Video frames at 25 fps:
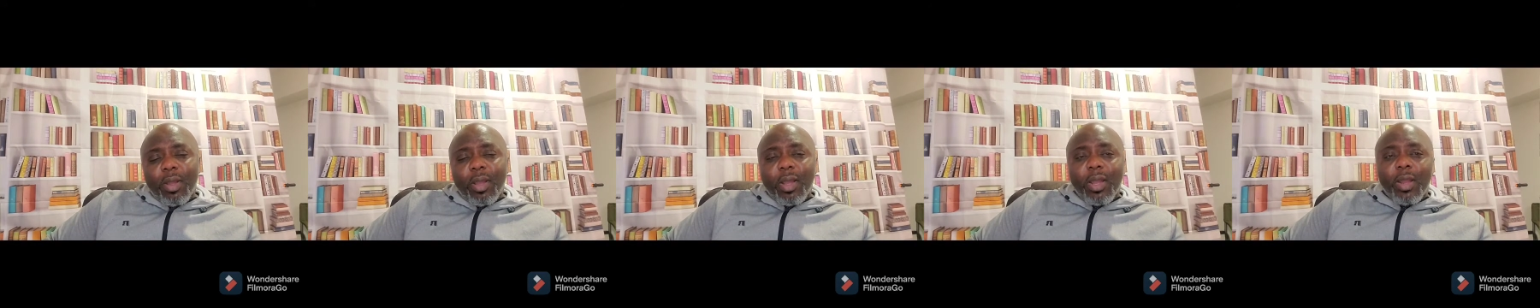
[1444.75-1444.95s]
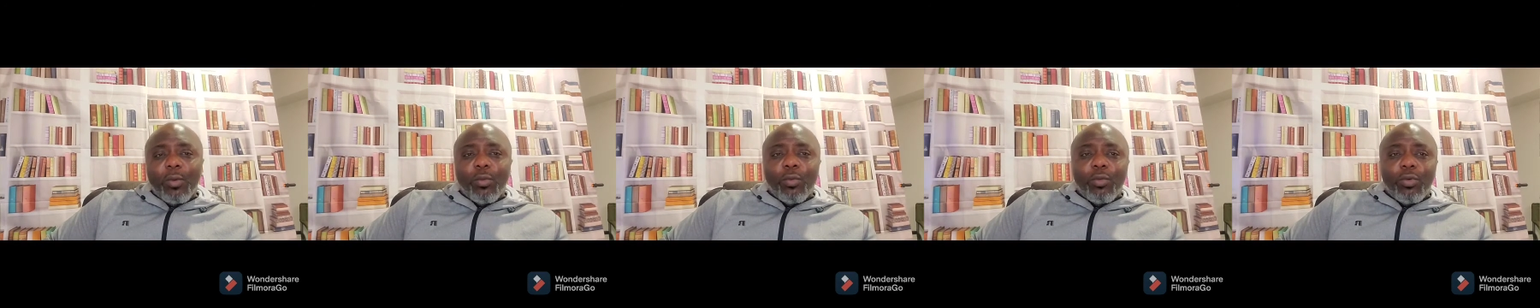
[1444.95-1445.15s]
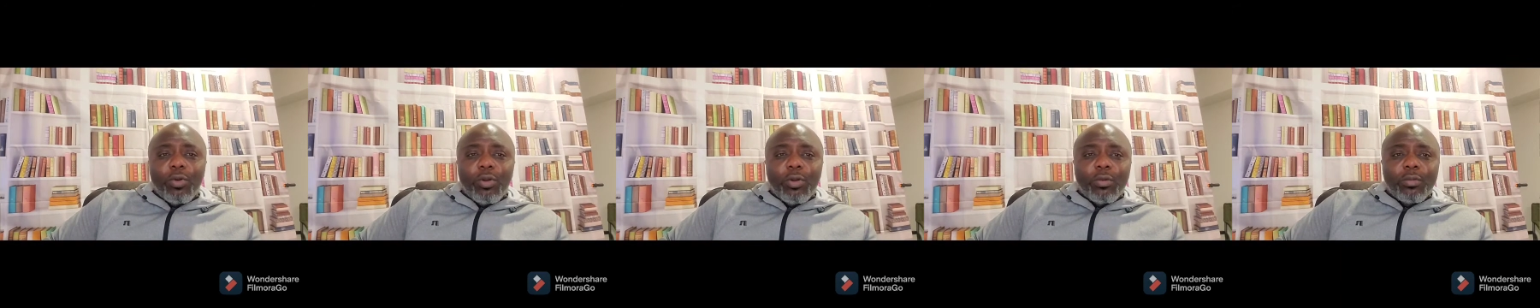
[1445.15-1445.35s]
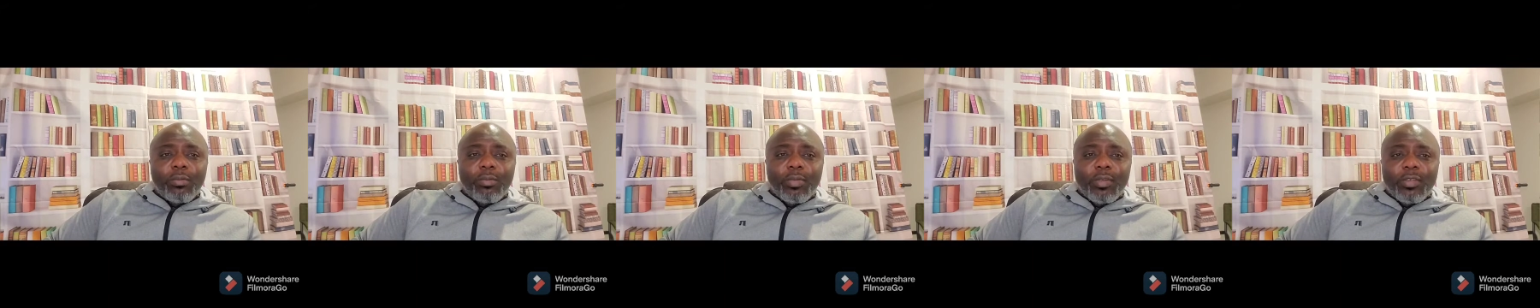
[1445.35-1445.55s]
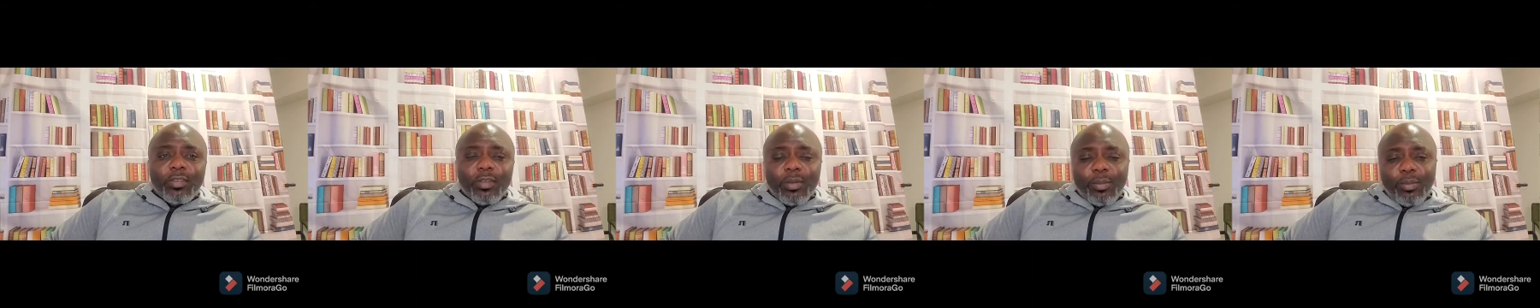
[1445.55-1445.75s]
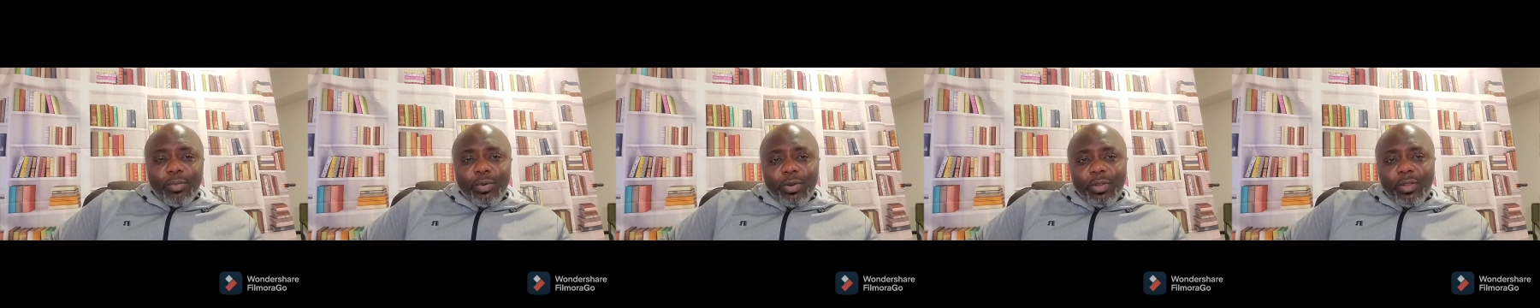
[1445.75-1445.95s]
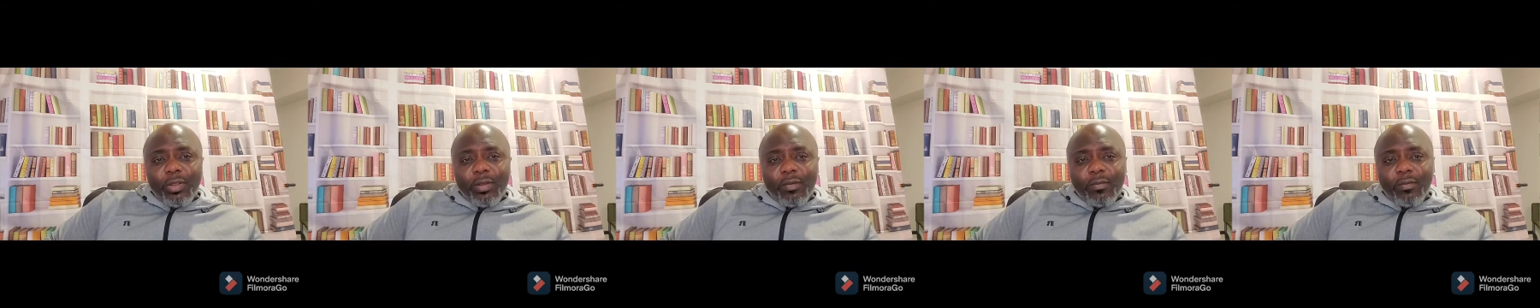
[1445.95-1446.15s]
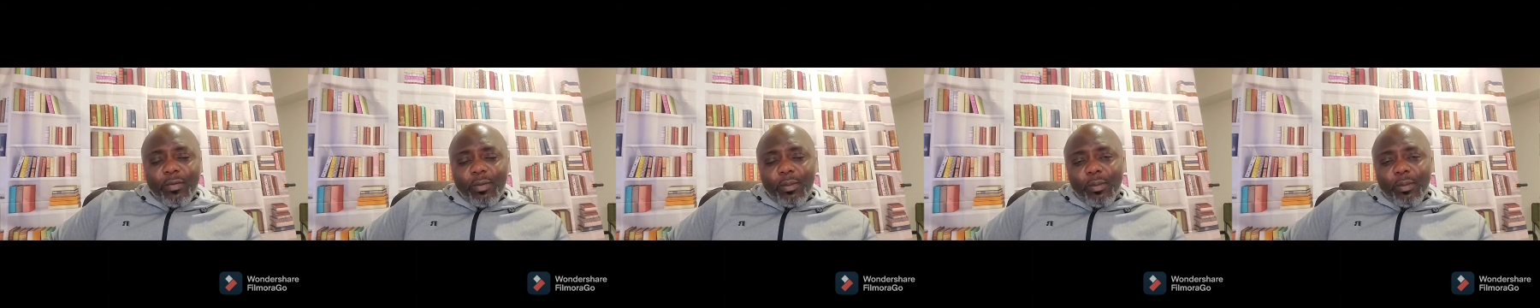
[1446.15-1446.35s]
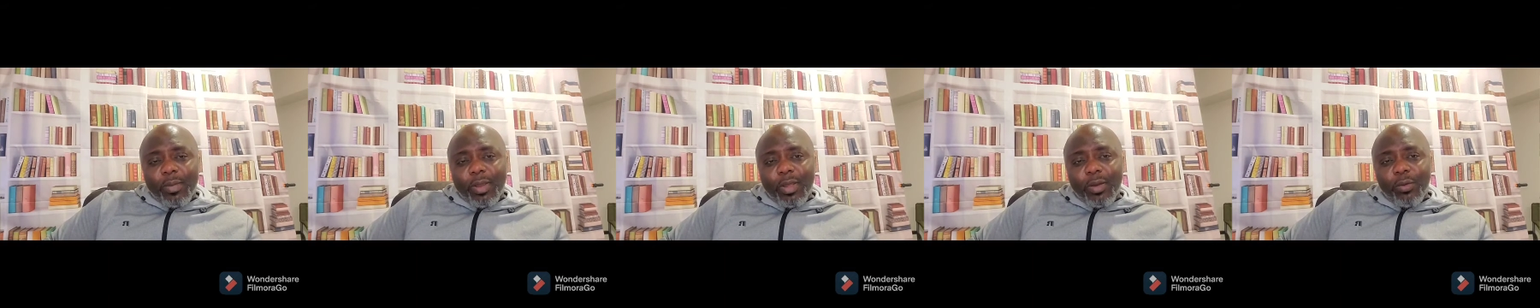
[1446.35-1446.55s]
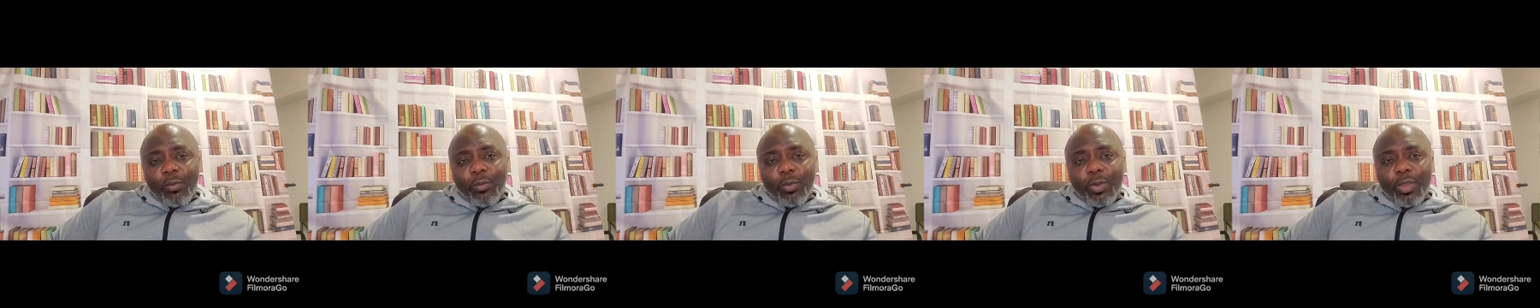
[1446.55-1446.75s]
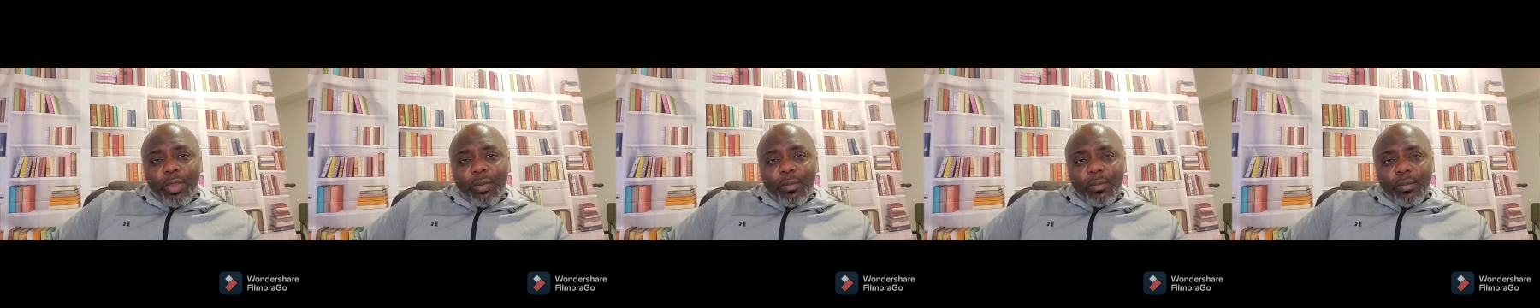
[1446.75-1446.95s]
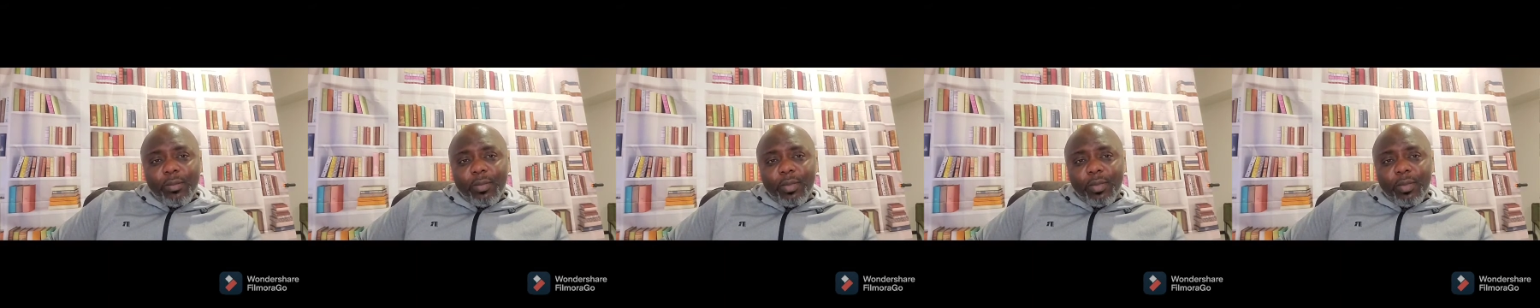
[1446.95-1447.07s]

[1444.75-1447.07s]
and will not be separated from that way.